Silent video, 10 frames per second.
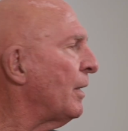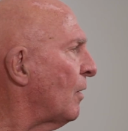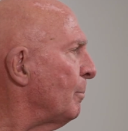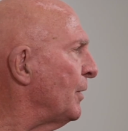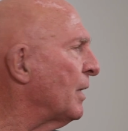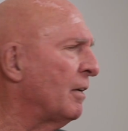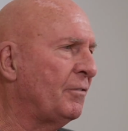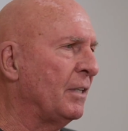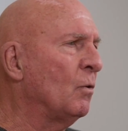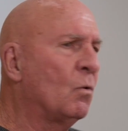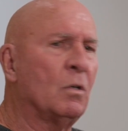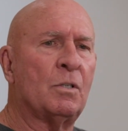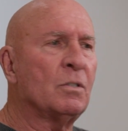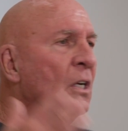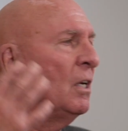here. I mean, you got to feed the
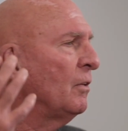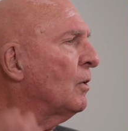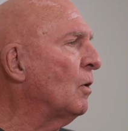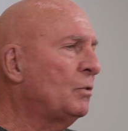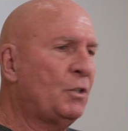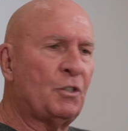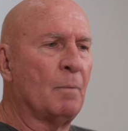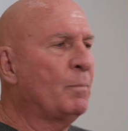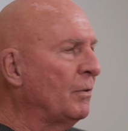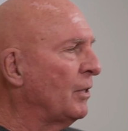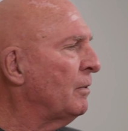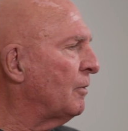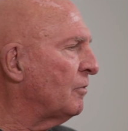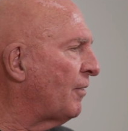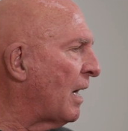horses, the goat's jumping,
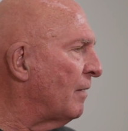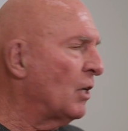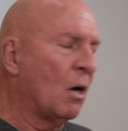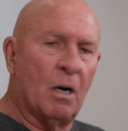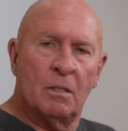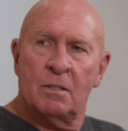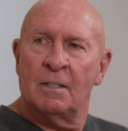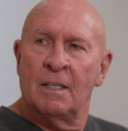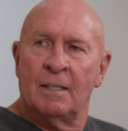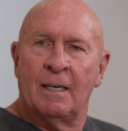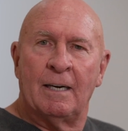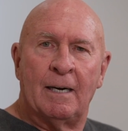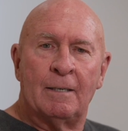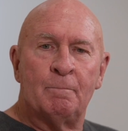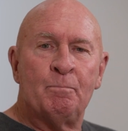there are 5 dogs.
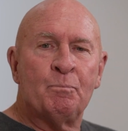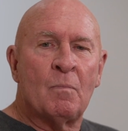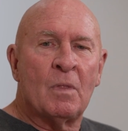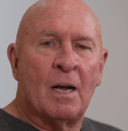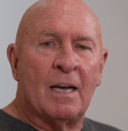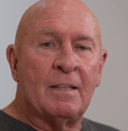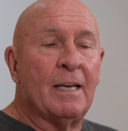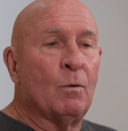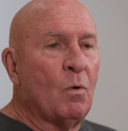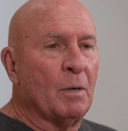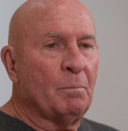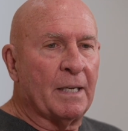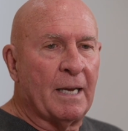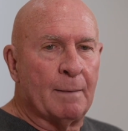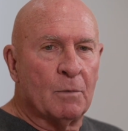I think what
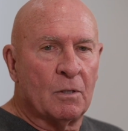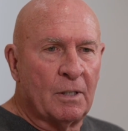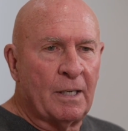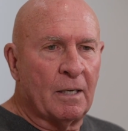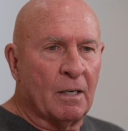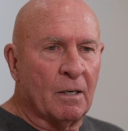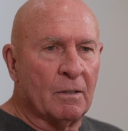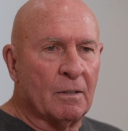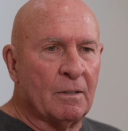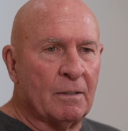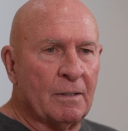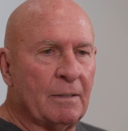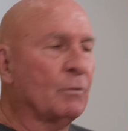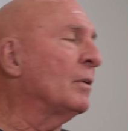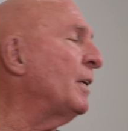became clear,
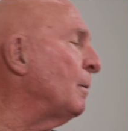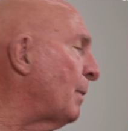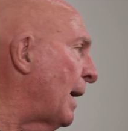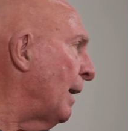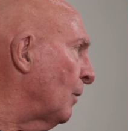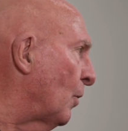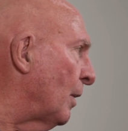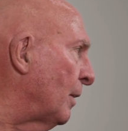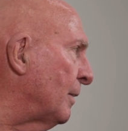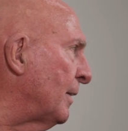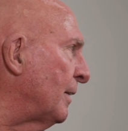looking back on it,